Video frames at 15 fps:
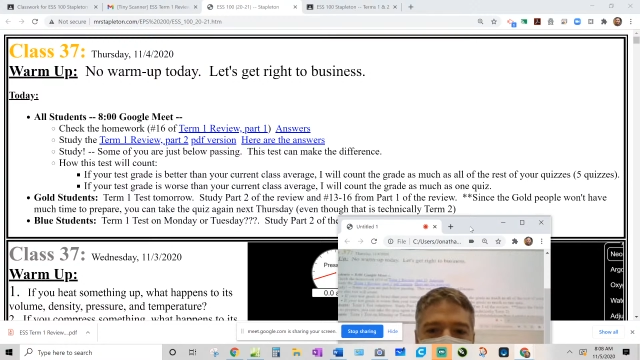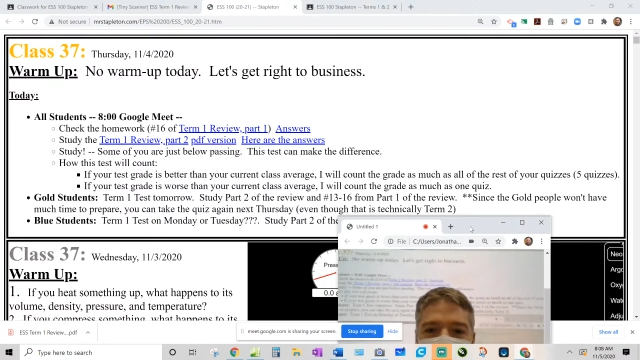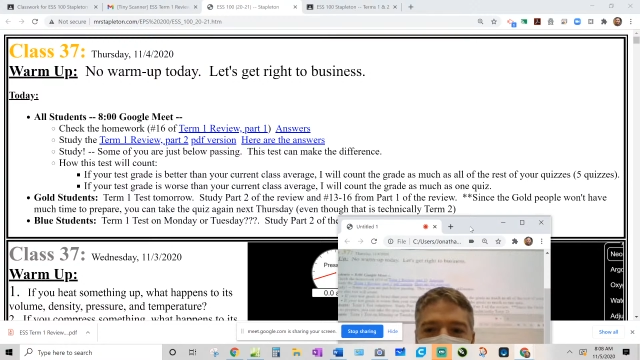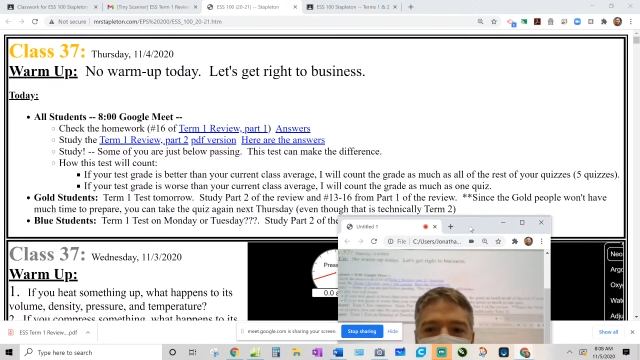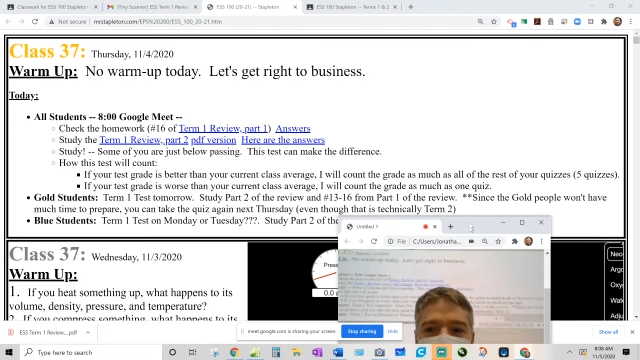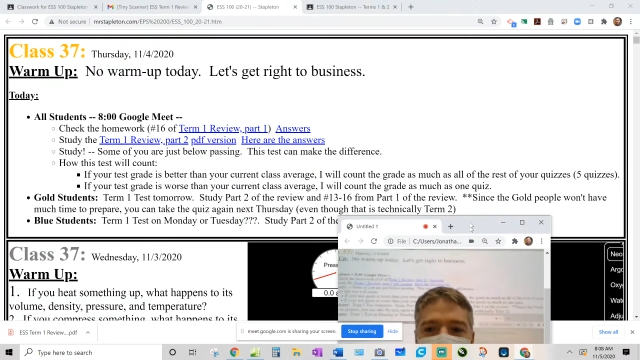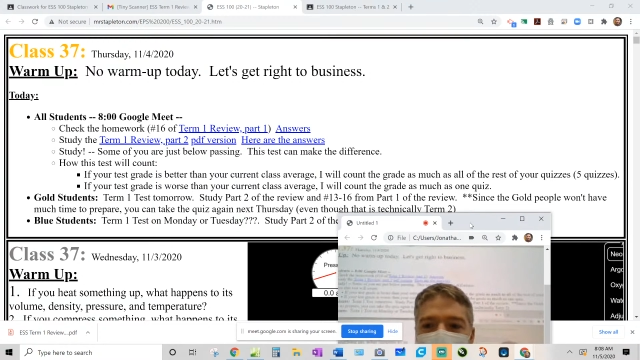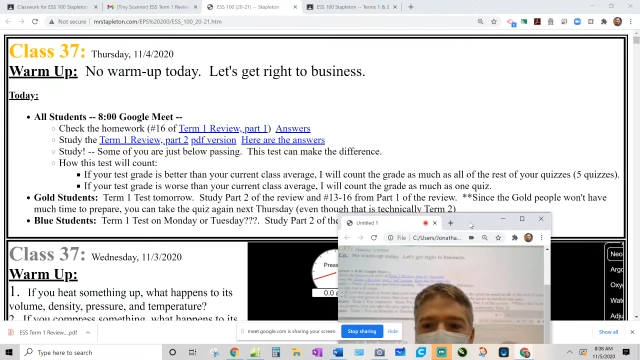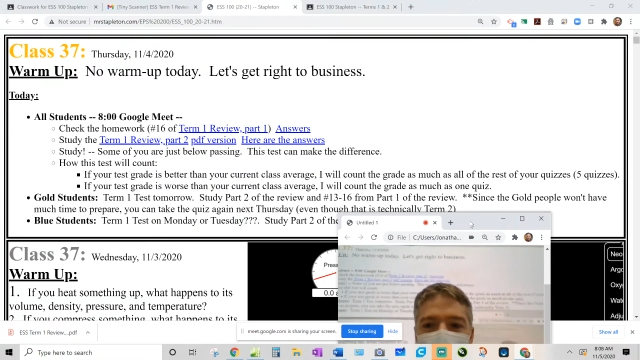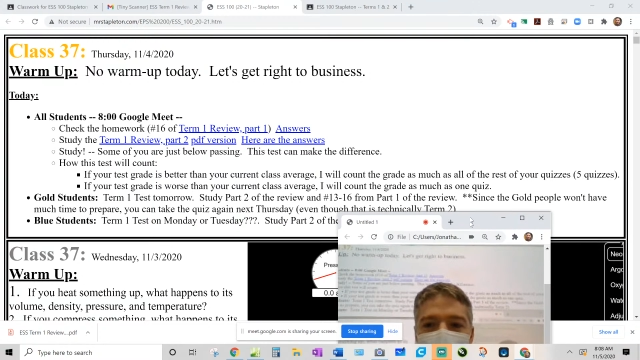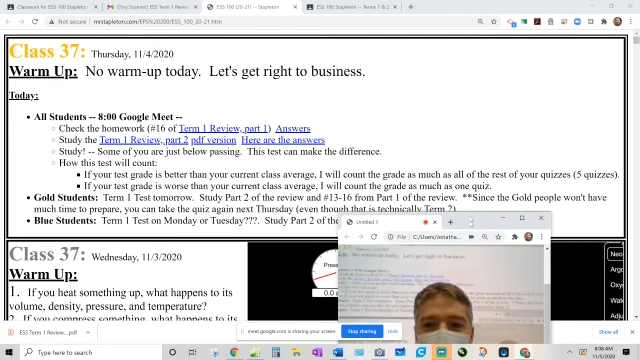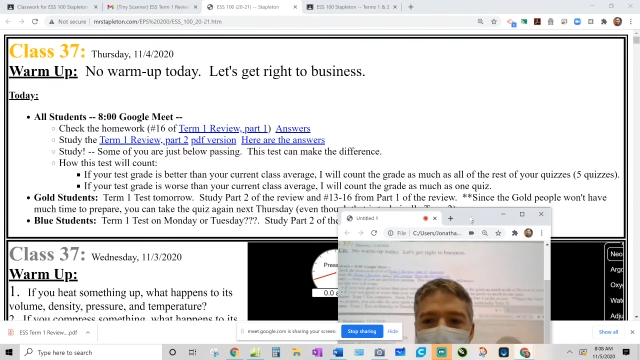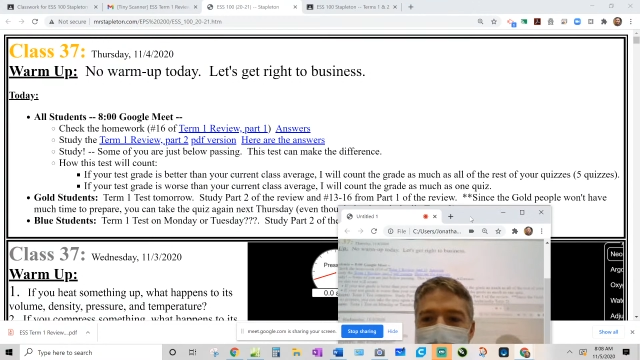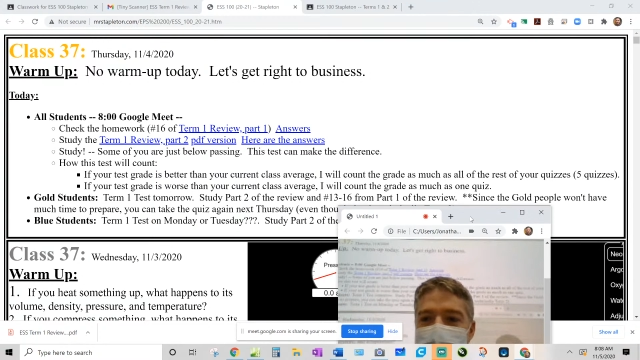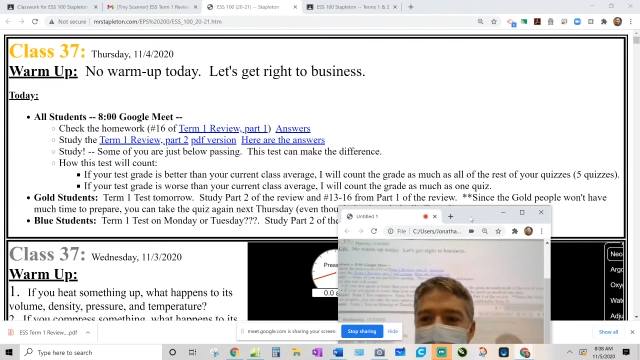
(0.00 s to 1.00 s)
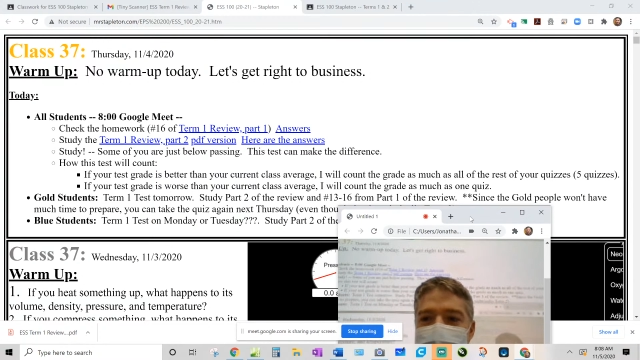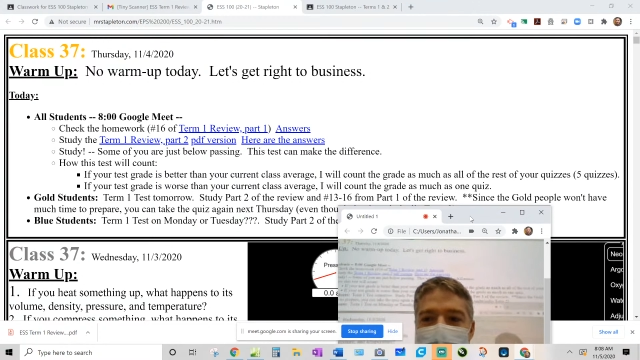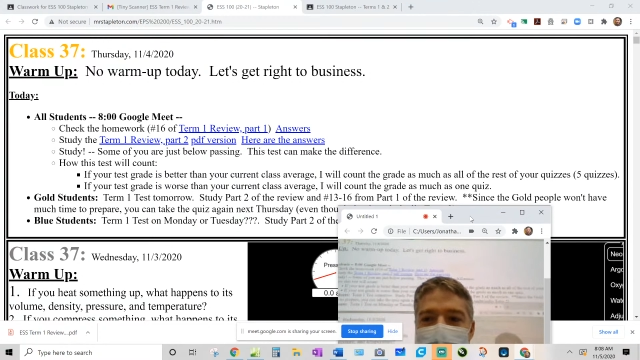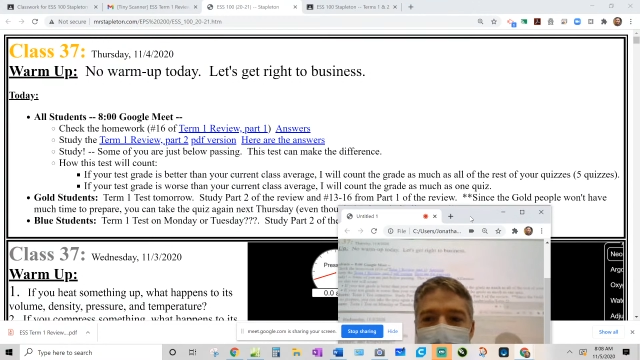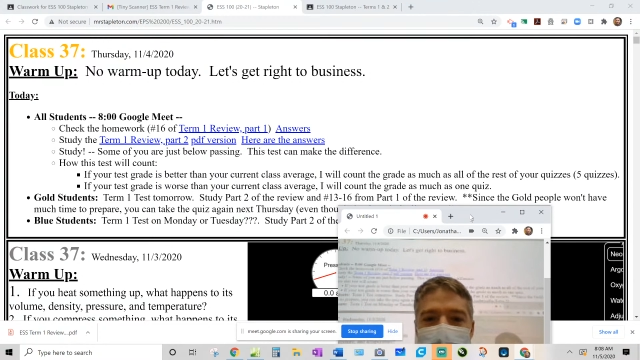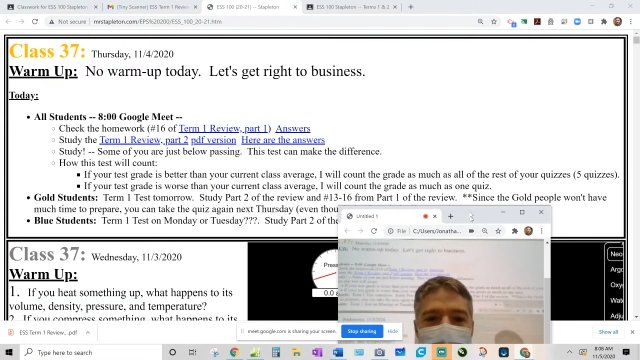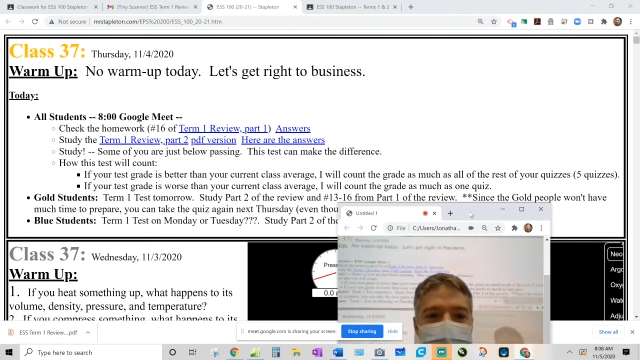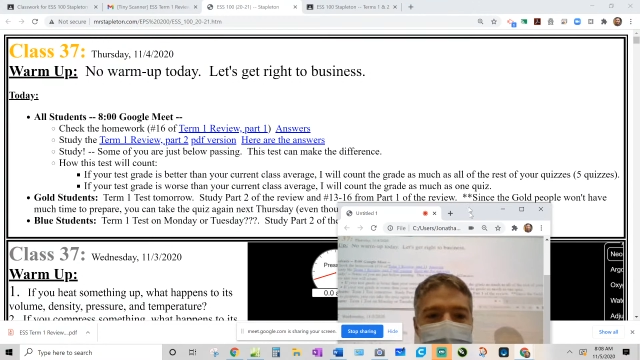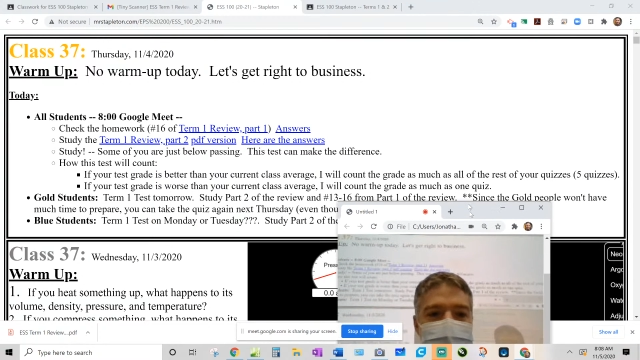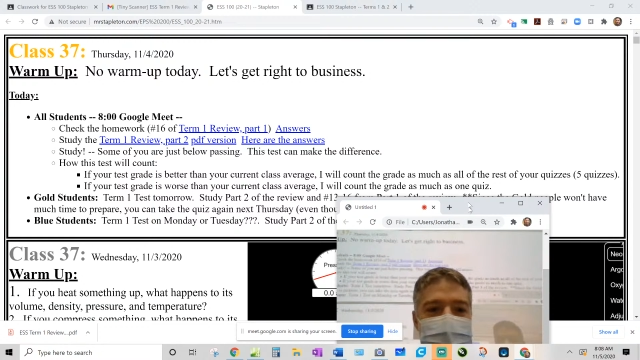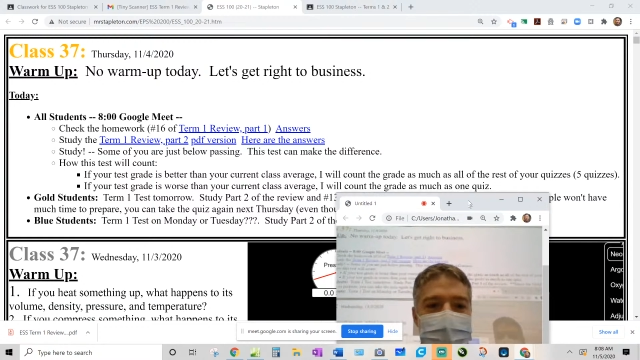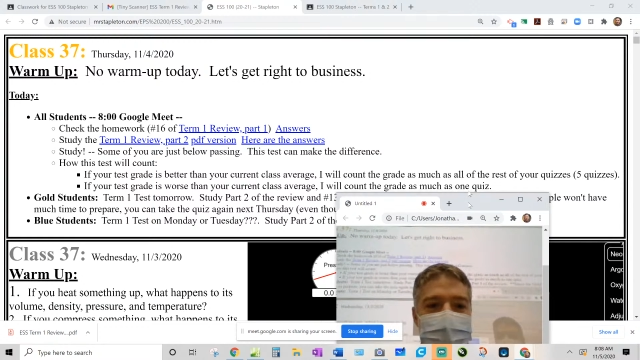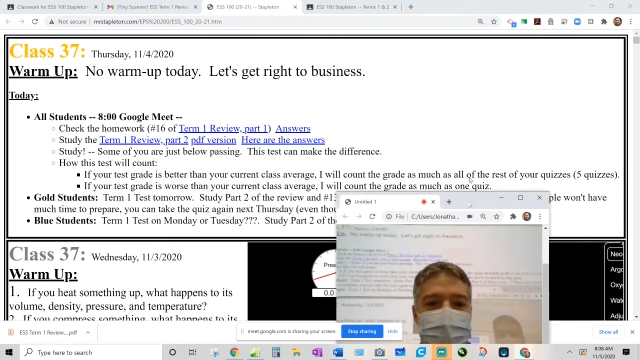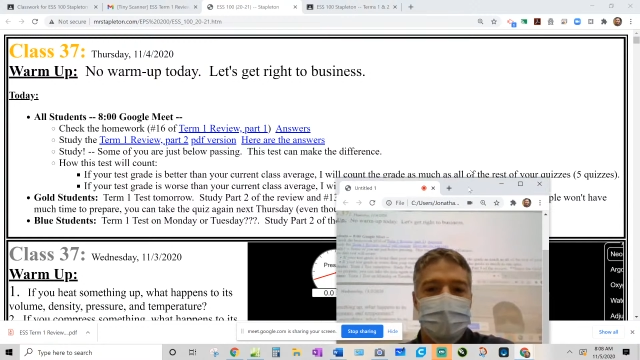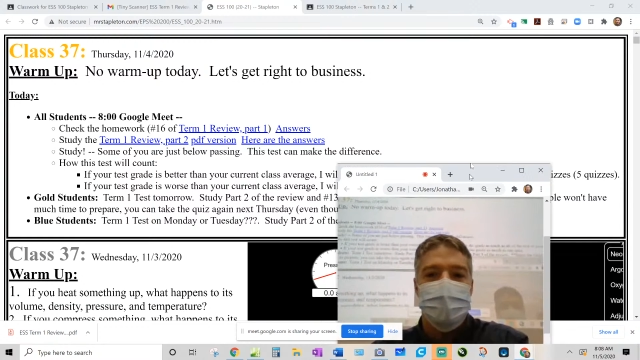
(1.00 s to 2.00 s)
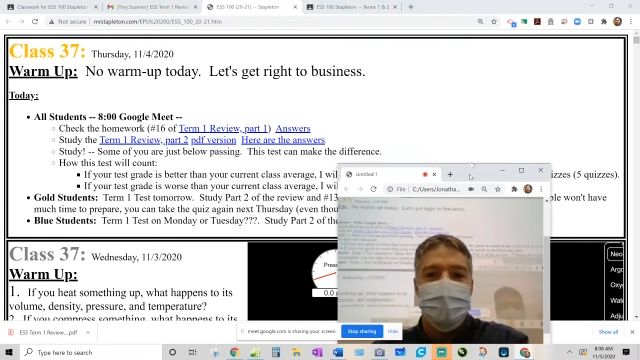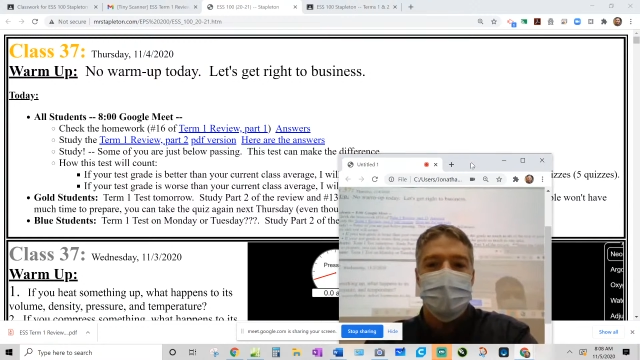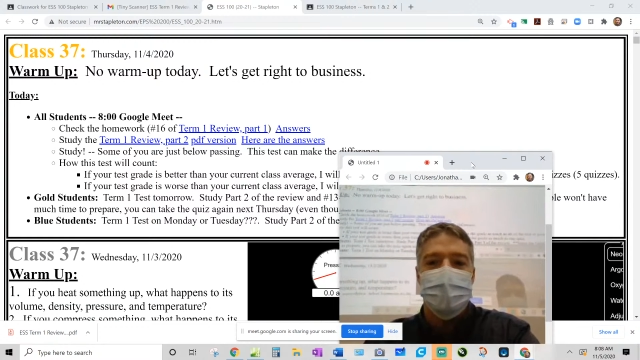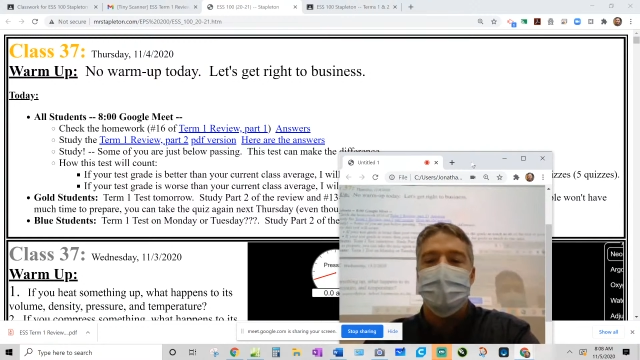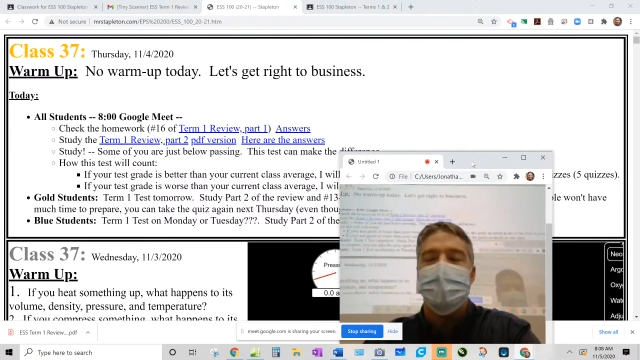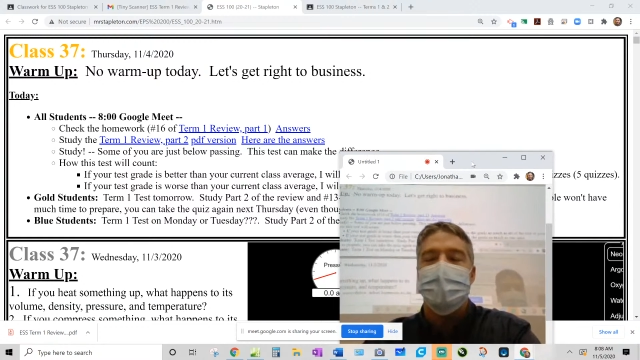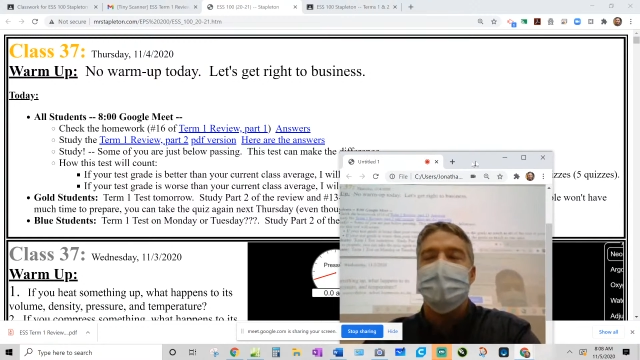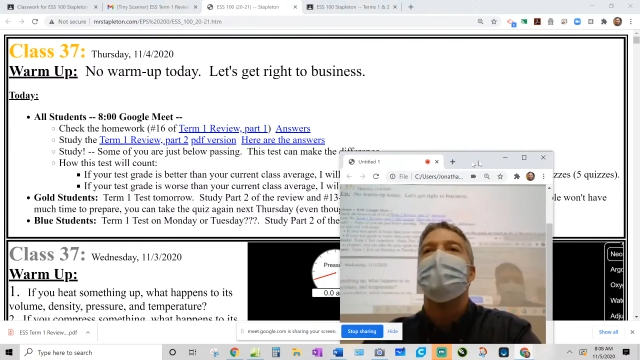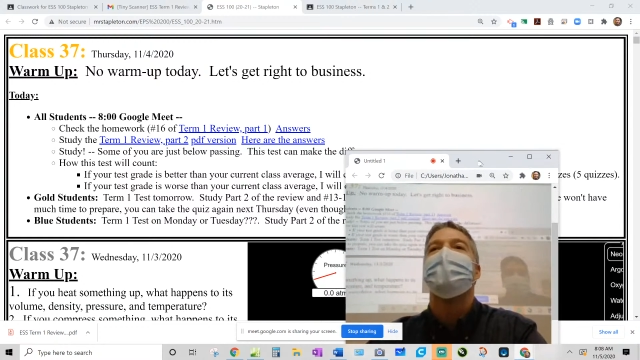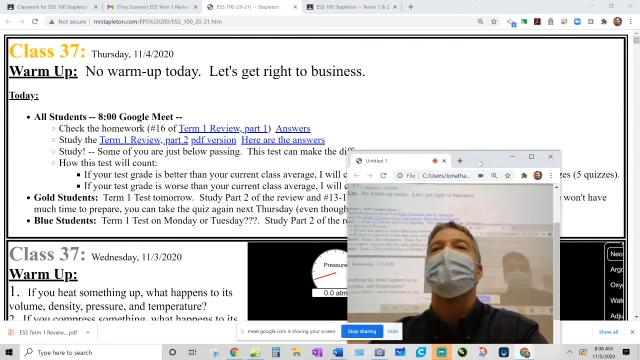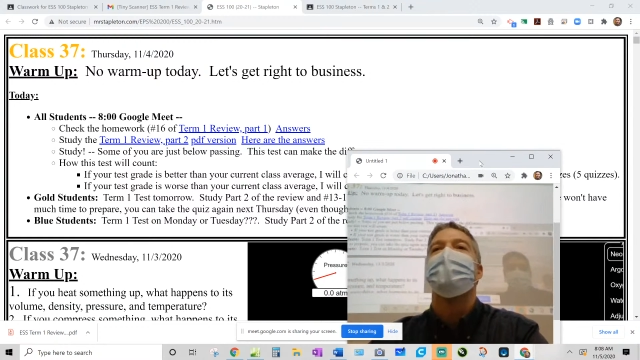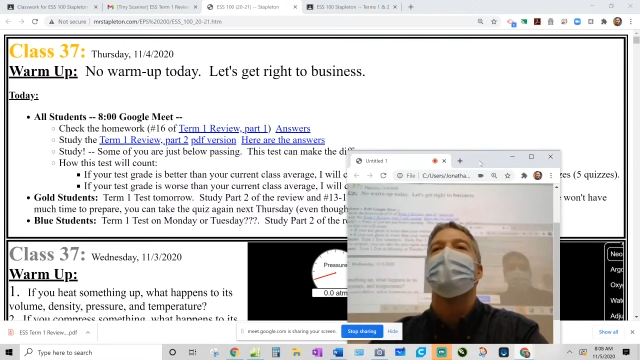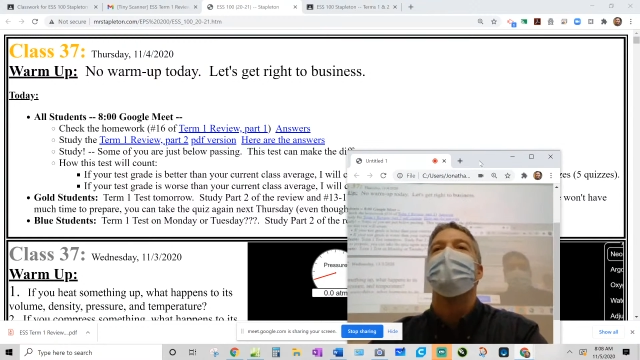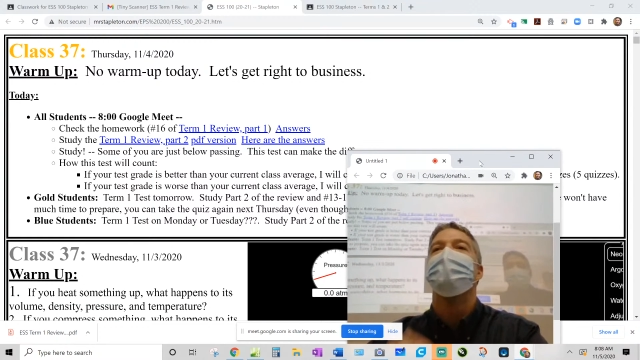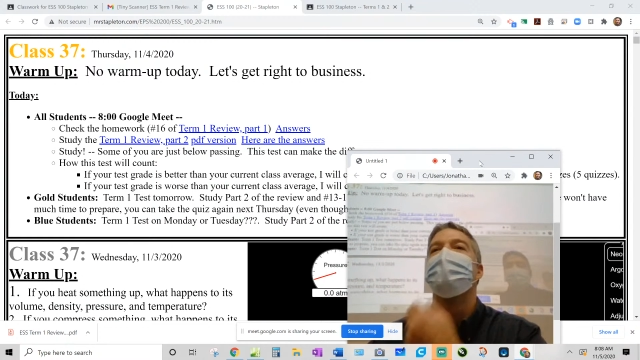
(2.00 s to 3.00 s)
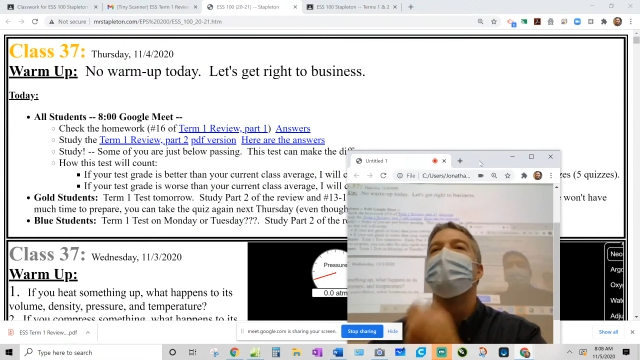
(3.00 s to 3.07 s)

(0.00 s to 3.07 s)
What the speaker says: study tonight, and that's pretty much it. Megan, you had another